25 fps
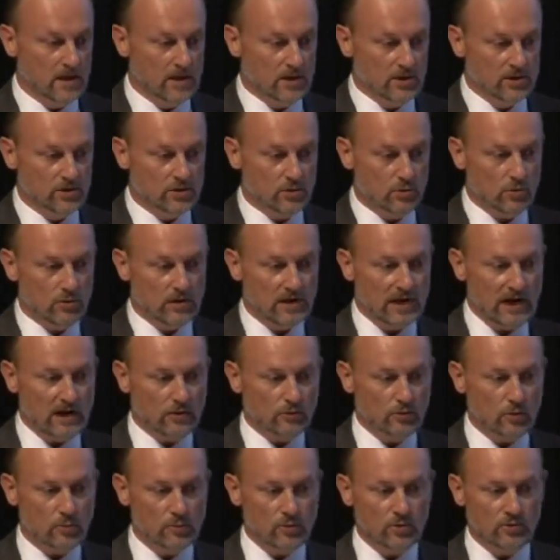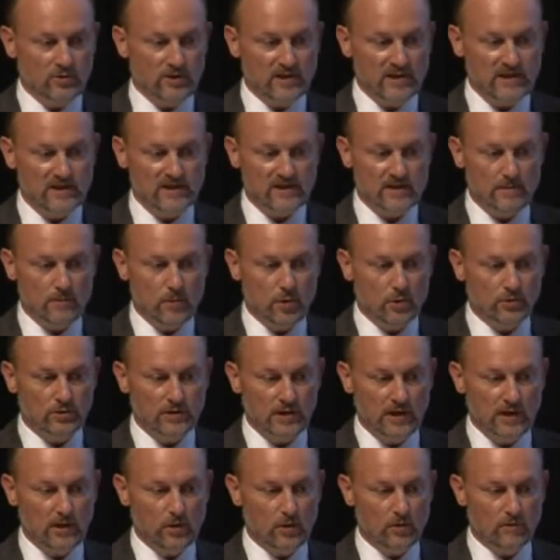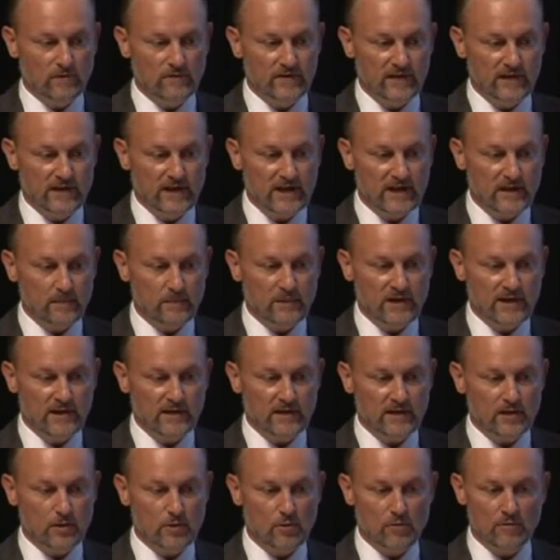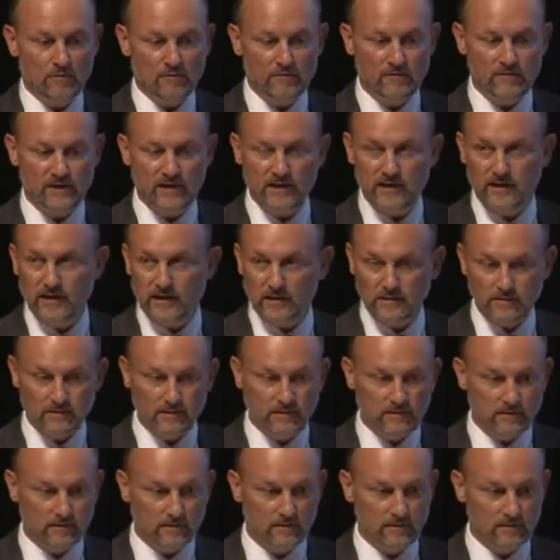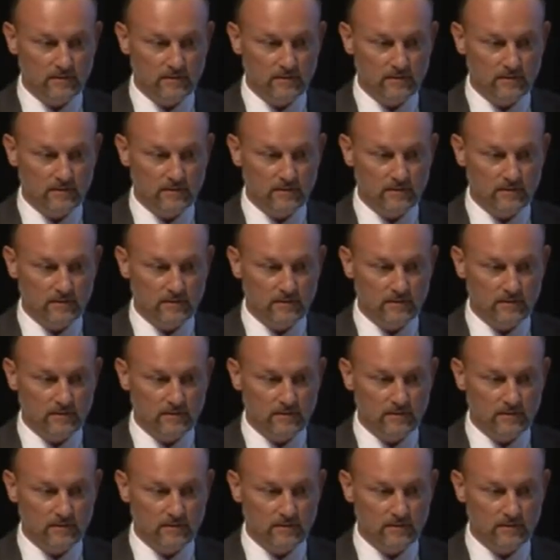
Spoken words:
So cloud computing is a model of enabling convenient,